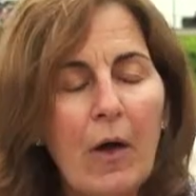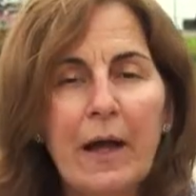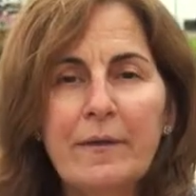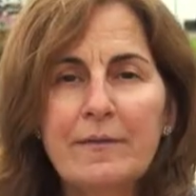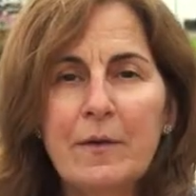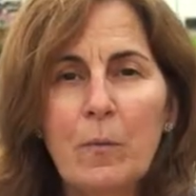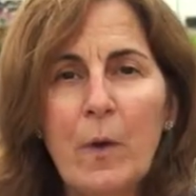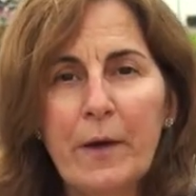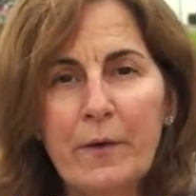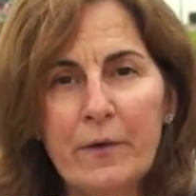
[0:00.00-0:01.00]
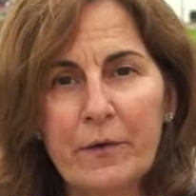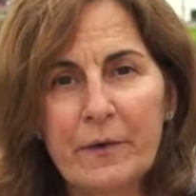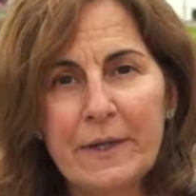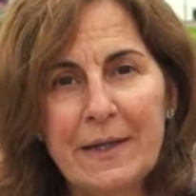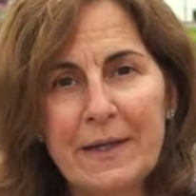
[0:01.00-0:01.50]
Also water
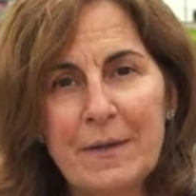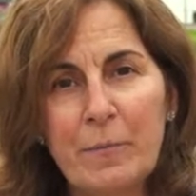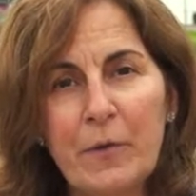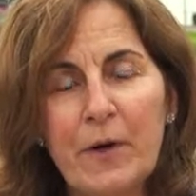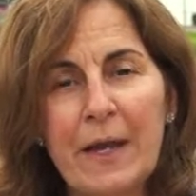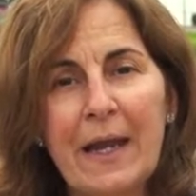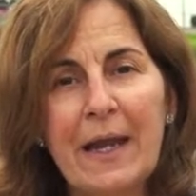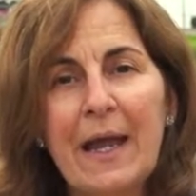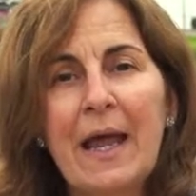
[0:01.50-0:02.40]
early in the morning,